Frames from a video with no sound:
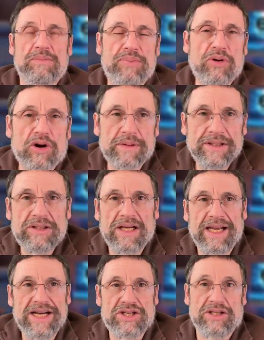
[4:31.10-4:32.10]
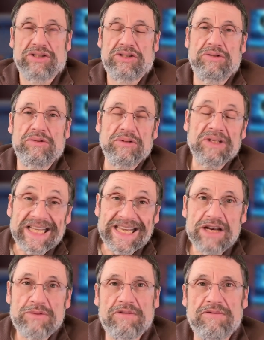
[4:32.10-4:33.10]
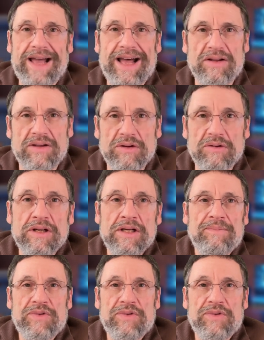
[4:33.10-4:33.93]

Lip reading: pour into agents, to lead with value,